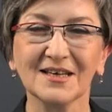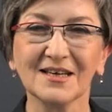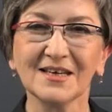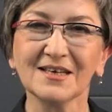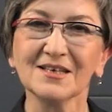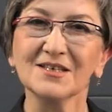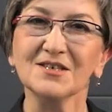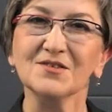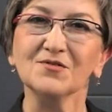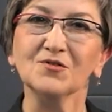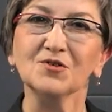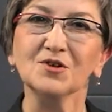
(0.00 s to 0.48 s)

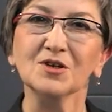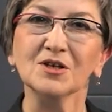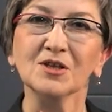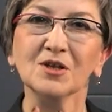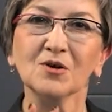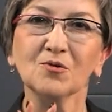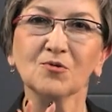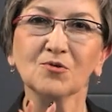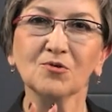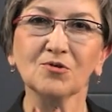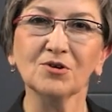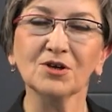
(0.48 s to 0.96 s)
today in
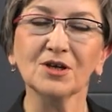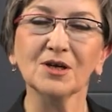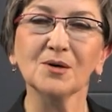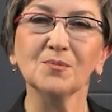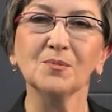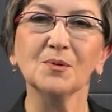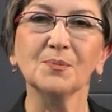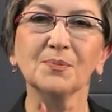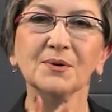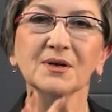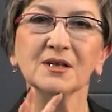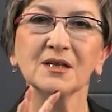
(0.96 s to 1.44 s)
class we're
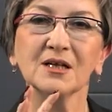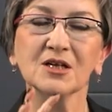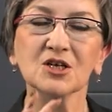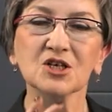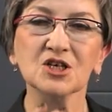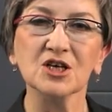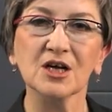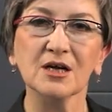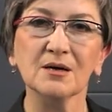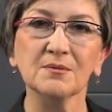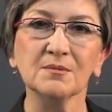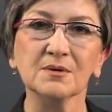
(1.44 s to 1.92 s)
going to
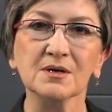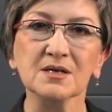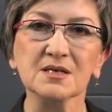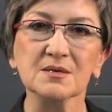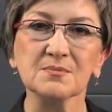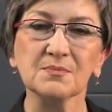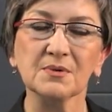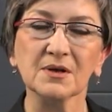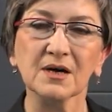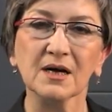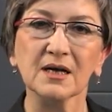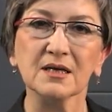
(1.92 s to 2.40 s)
continue with
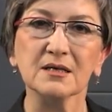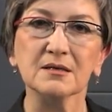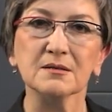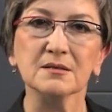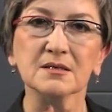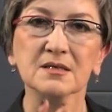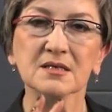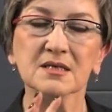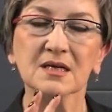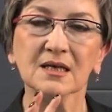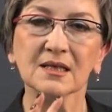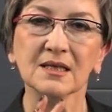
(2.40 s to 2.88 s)
our
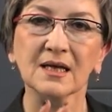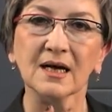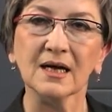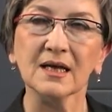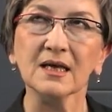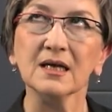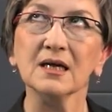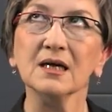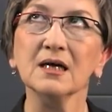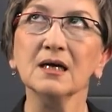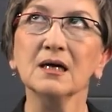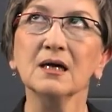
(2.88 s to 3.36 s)
assignment
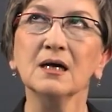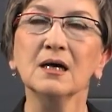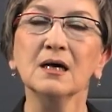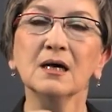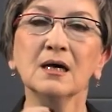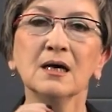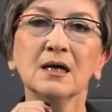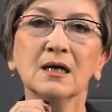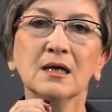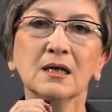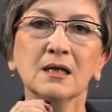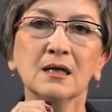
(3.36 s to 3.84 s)

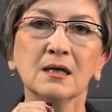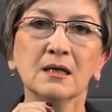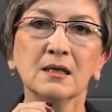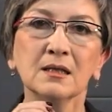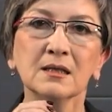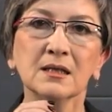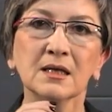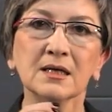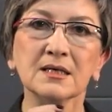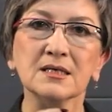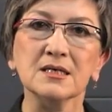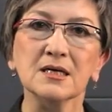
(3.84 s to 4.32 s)
on the
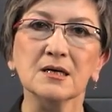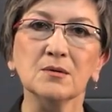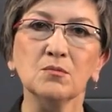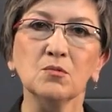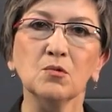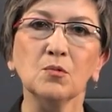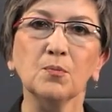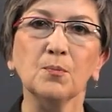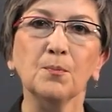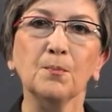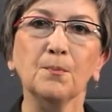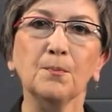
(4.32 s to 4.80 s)
topic of
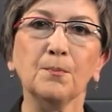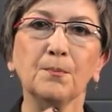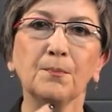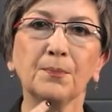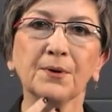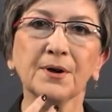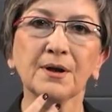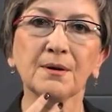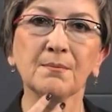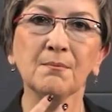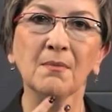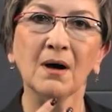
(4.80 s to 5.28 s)
direct
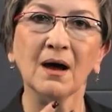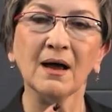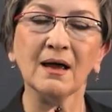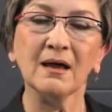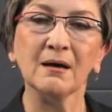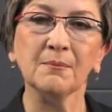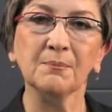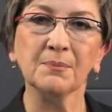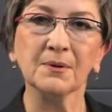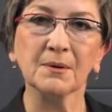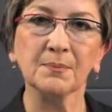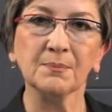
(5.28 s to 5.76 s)

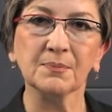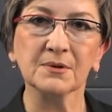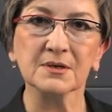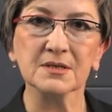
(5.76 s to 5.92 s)
proportionality.